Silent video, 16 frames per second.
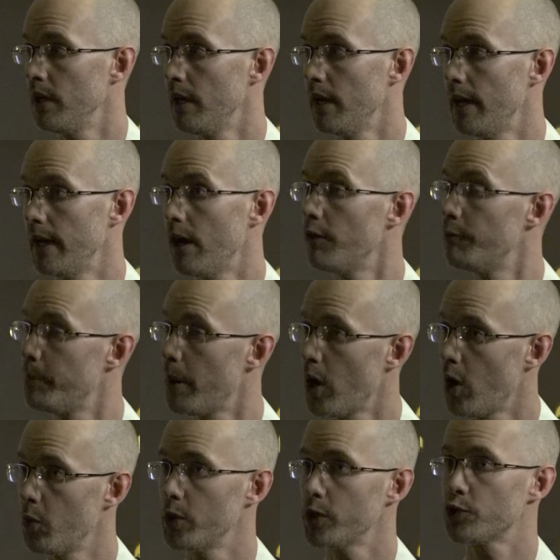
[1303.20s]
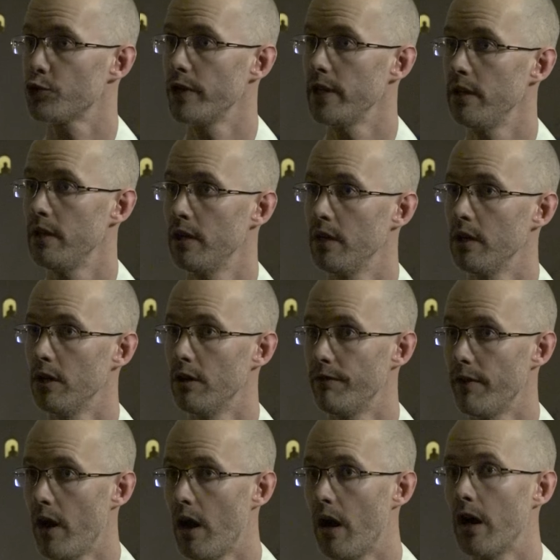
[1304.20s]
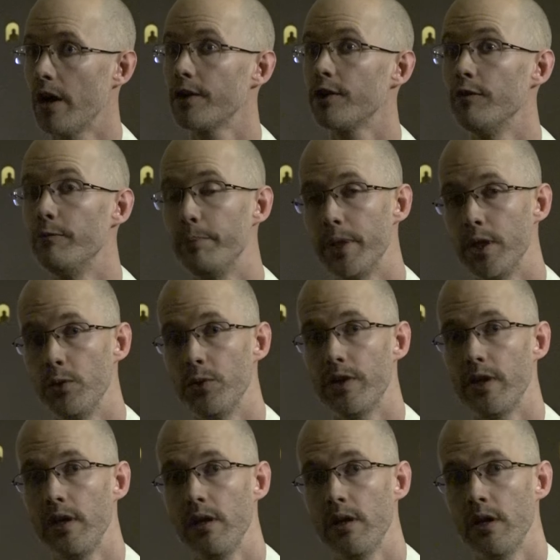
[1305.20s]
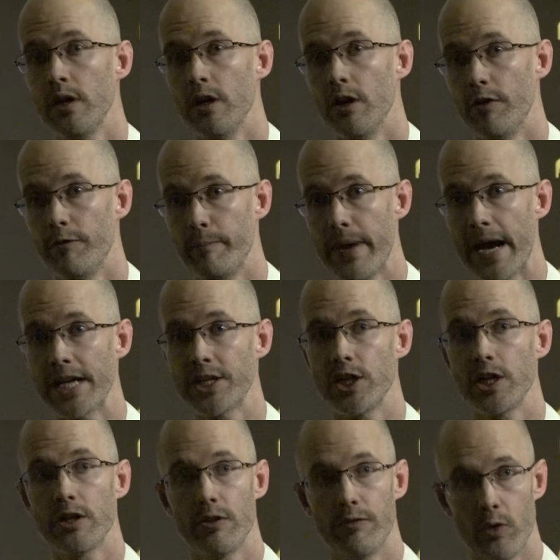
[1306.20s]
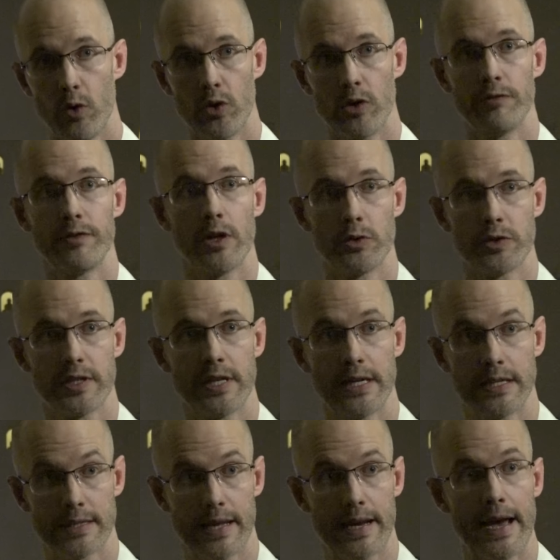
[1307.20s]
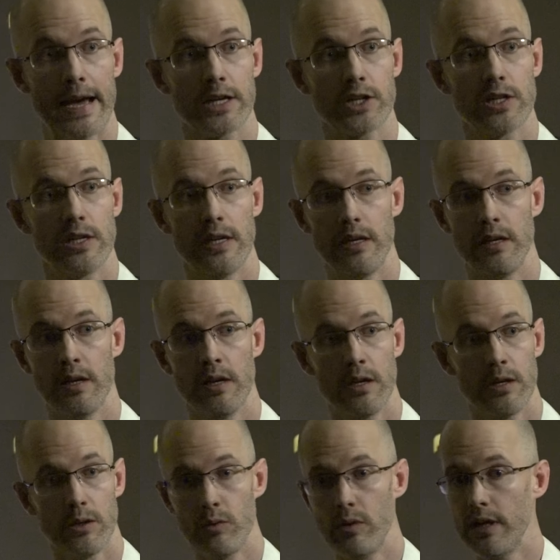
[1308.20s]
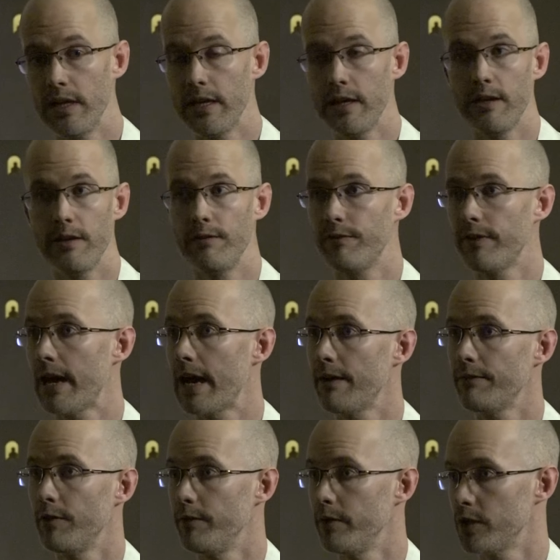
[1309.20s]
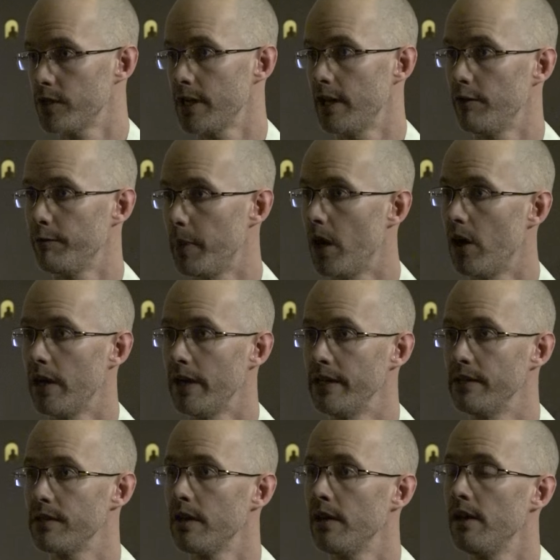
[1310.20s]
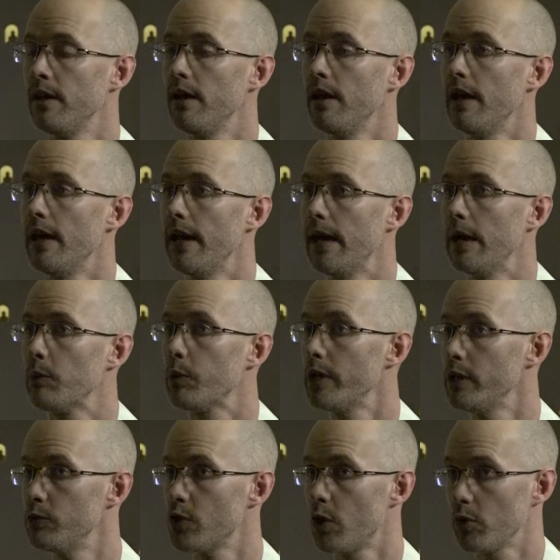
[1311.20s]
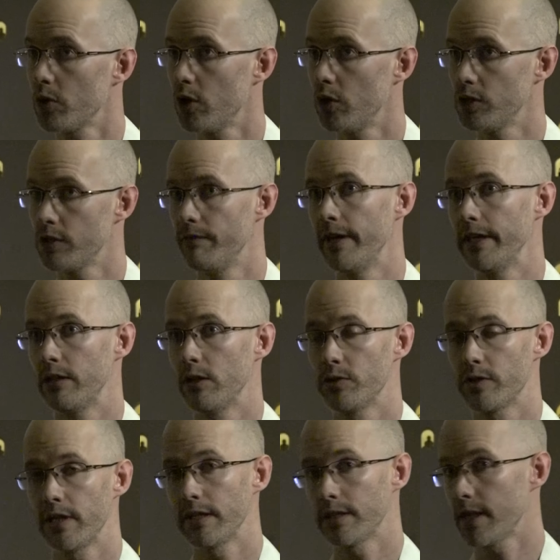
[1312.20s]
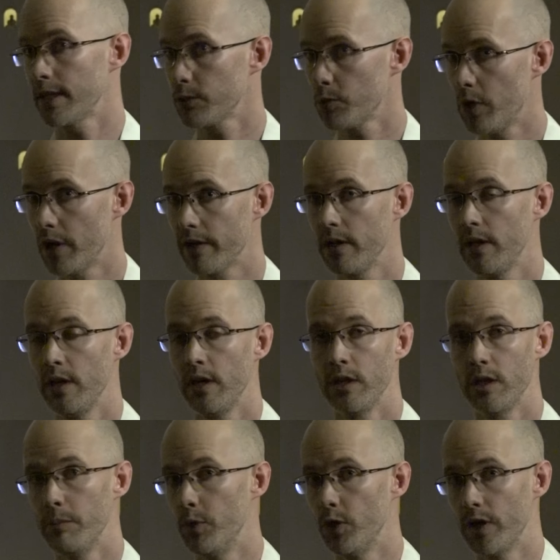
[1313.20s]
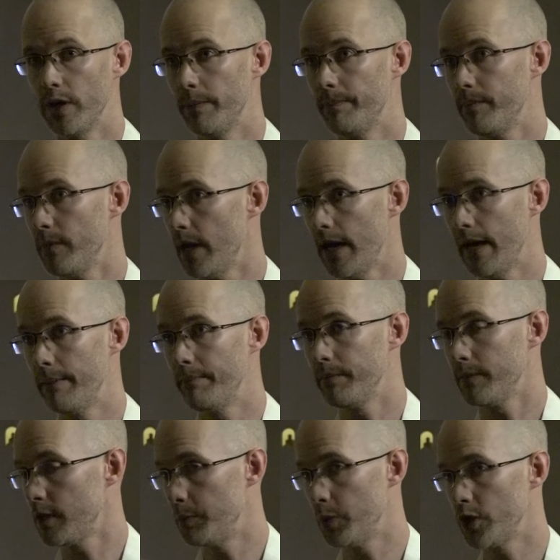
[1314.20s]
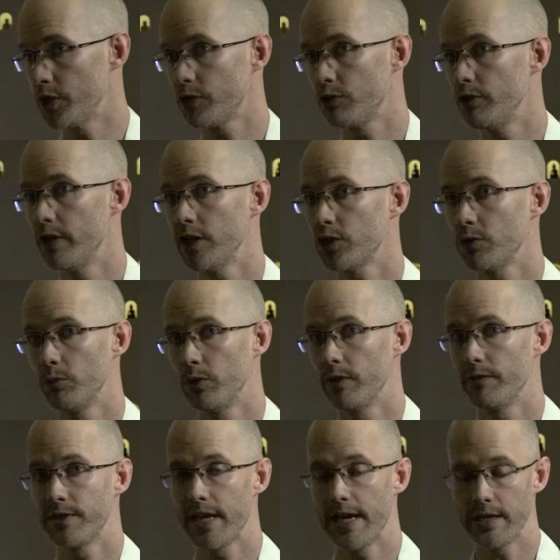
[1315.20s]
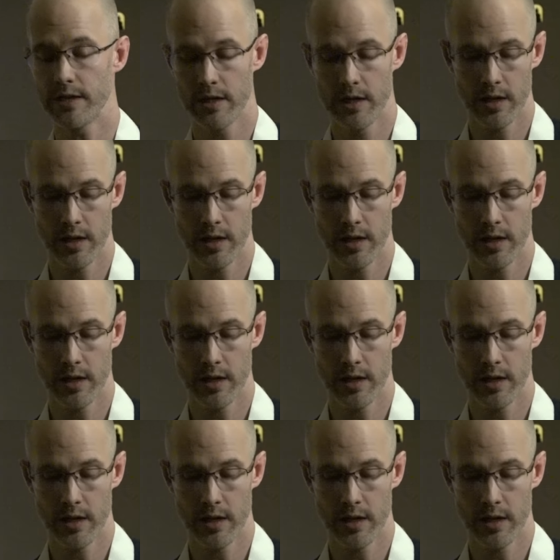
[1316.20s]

uh, of poetry, of art, of beauty, of magic, of all of those things, that actually you leave half of yourself behind uh, when you don't cultivate those things. That's what the Buddha, um, the Buddhist tradition would have said